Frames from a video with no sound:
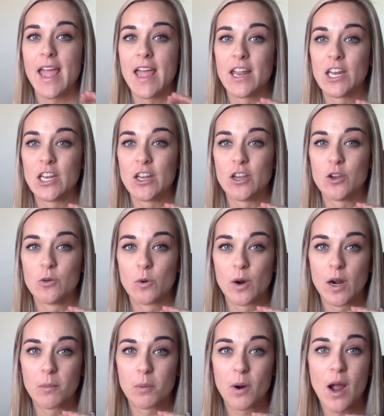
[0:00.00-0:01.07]
and
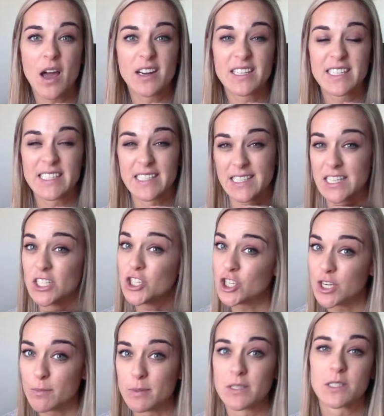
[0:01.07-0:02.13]
your product is the
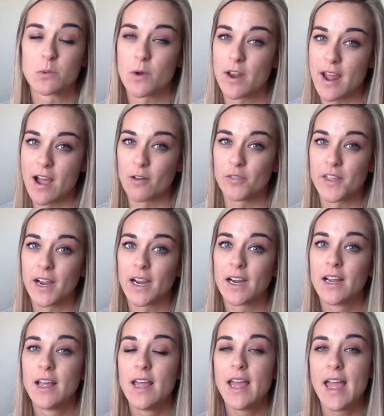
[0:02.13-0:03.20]
cheapest one out there.